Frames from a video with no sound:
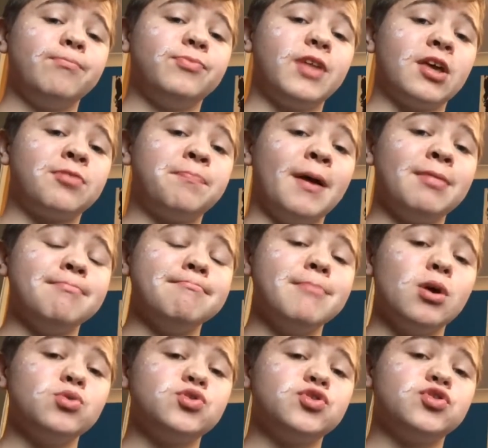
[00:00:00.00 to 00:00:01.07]
they spend
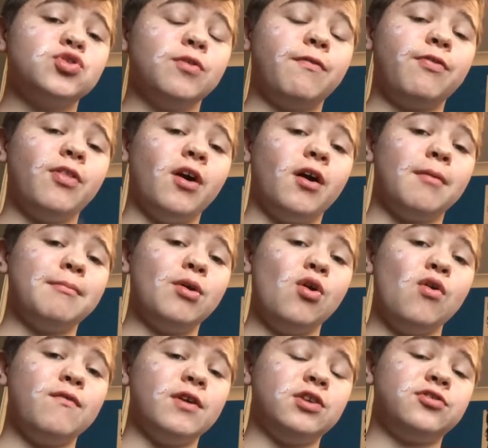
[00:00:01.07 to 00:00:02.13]
most of the
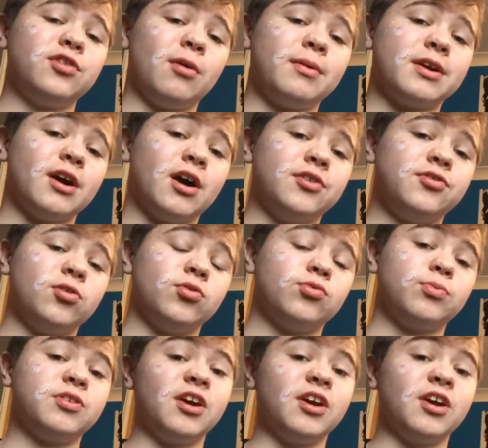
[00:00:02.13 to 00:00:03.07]
movie showing cartoons,